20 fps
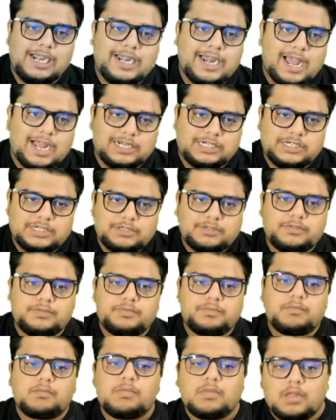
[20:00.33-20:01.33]
L dash.
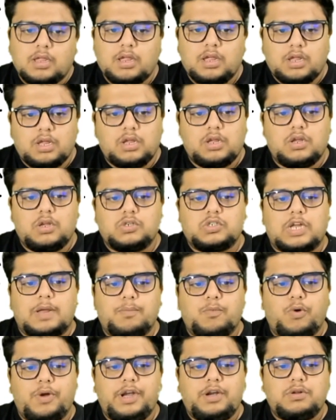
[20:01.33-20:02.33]
So
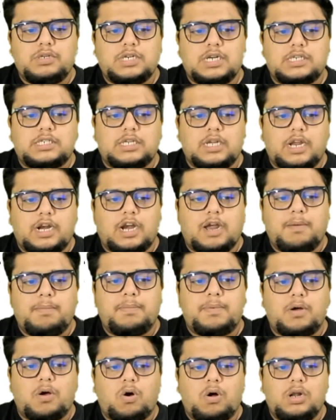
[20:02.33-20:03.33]
I'm going to just
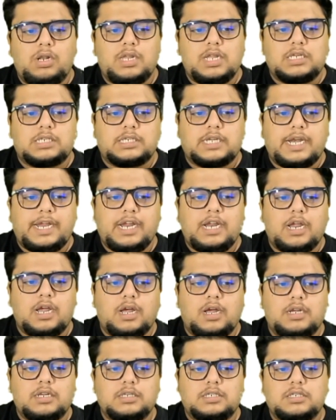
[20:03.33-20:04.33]
rub all the screen
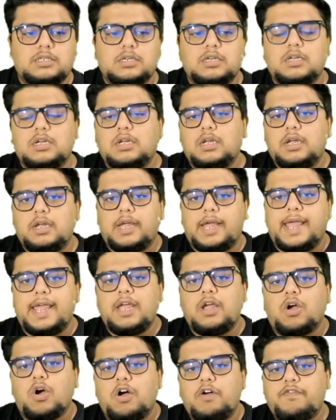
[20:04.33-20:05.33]

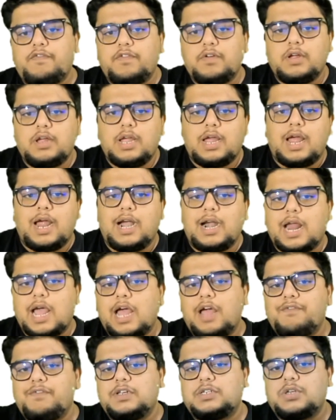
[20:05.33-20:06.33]
ink off, and
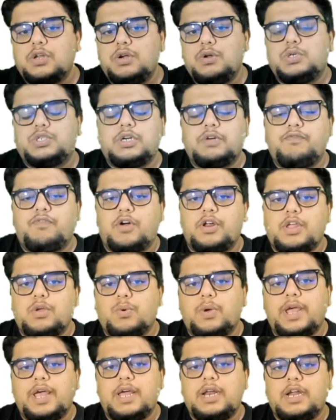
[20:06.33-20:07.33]
I have a solution for
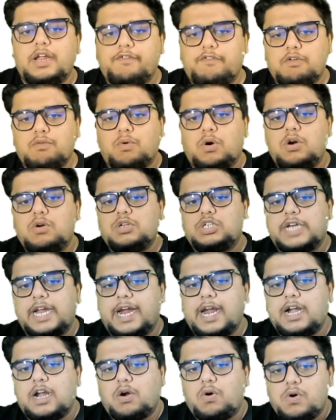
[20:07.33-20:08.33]
you here. If you want to
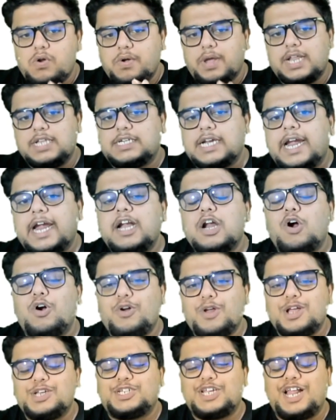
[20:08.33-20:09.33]
check it out, you can check it
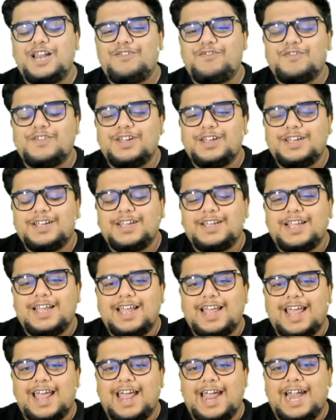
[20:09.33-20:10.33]
out yourself.
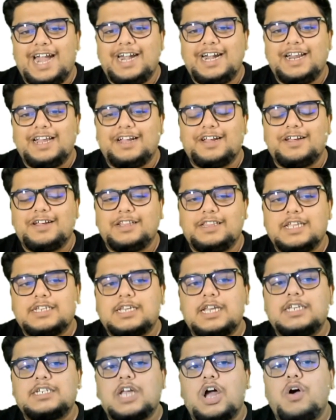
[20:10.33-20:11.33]
And
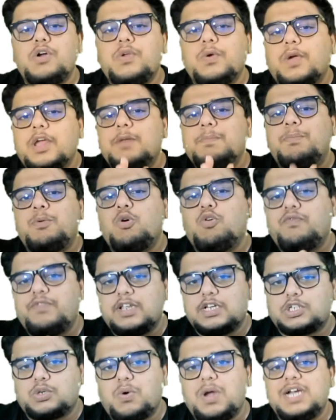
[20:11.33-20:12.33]
this is how you can prove
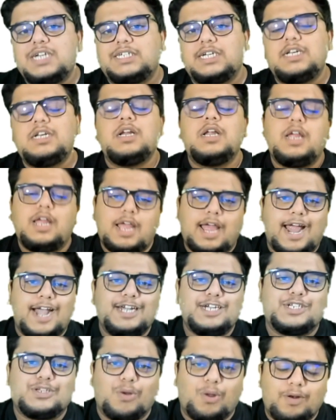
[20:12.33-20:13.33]
this question
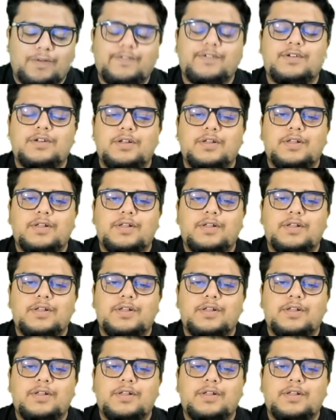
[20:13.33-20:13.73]
and solve.